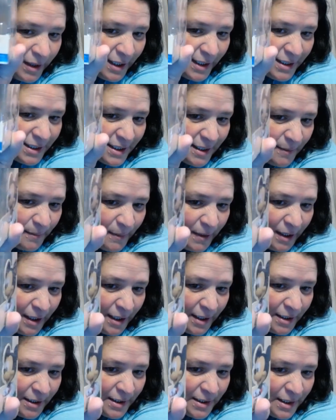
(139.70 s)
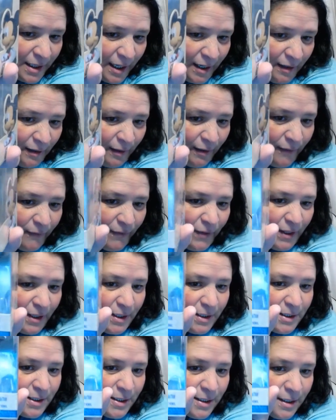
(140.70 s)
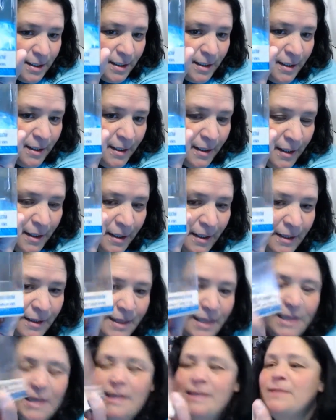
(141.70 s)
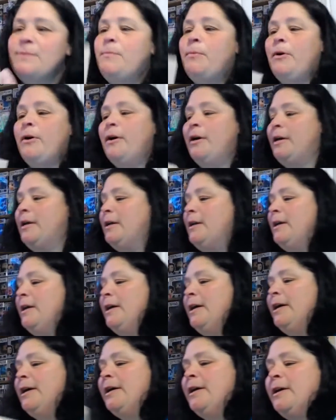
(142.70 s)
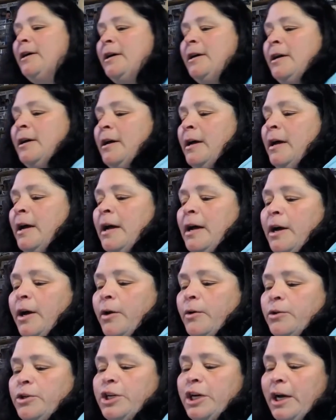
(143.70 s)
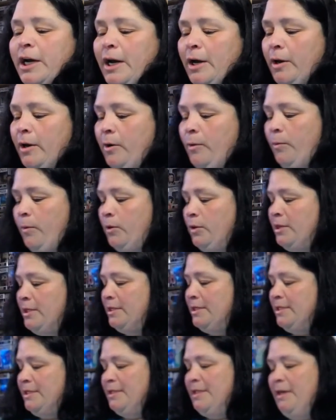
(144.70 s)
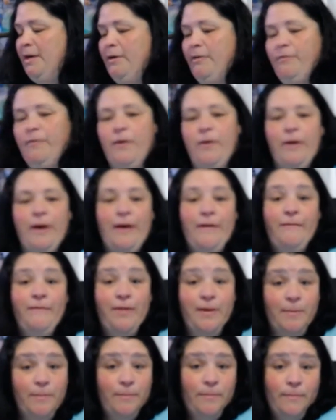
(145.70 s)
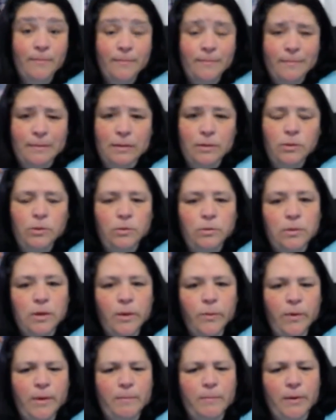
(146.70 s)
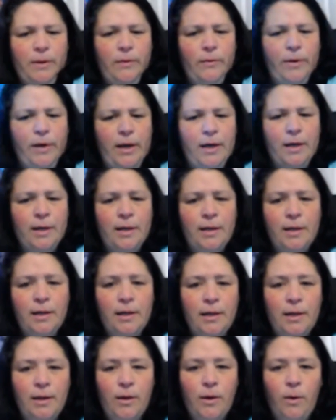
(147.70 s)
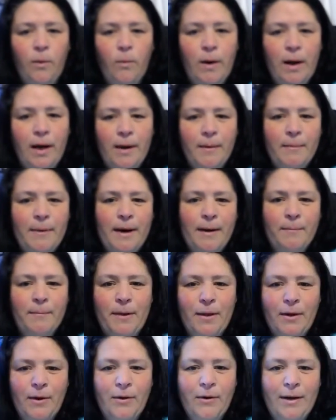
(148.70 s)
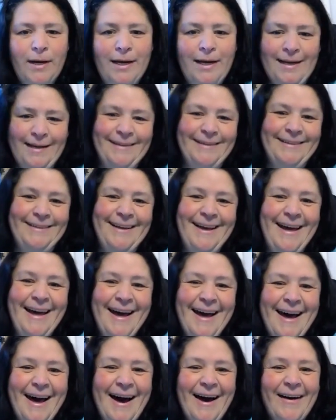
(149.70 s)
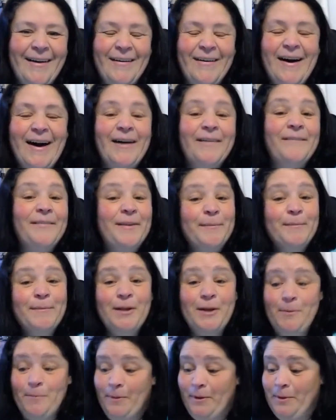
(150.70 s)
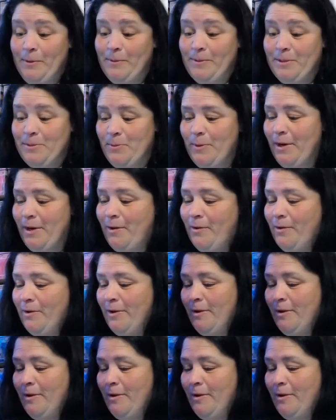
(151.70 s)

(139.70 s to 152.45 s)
they sent me these. I love these. Thanks, Brian and Nick. Go check out I Want This Stuff. I'll have them. Oh, I went blurry. Why am I blurry? I'll have them linked below as well.